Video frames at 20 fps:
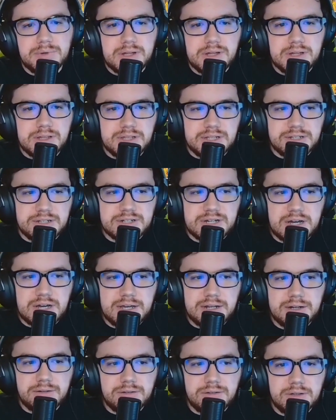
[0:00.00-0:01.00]
The
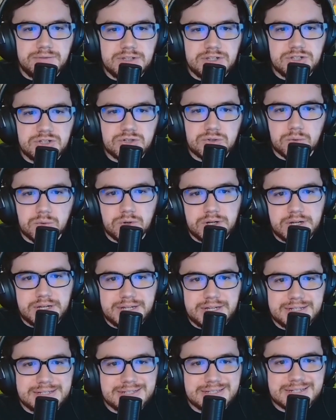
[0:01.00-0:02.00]
title of the story
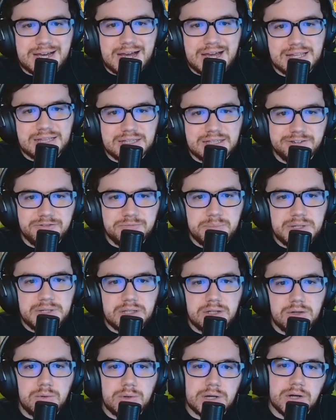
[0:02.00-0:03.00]
is I Live
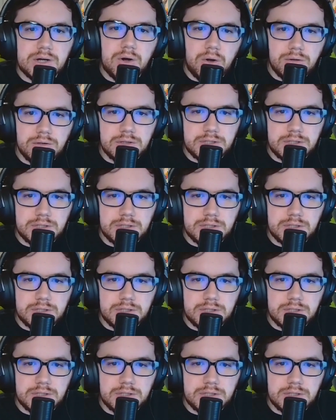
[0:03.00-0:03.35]
Below a Cult